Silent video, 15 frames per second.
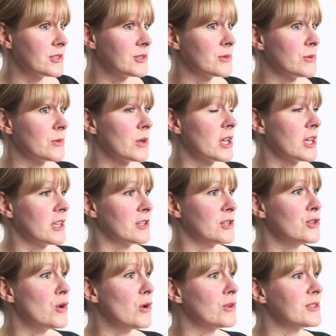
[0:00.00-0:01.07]
So
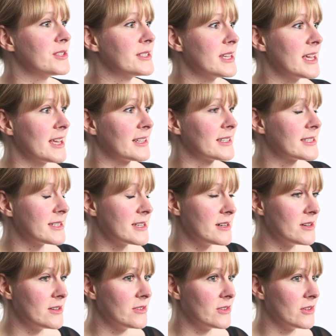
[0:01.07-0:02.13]
not staying
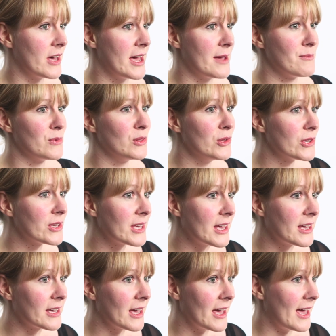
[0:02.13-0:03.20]
still, looking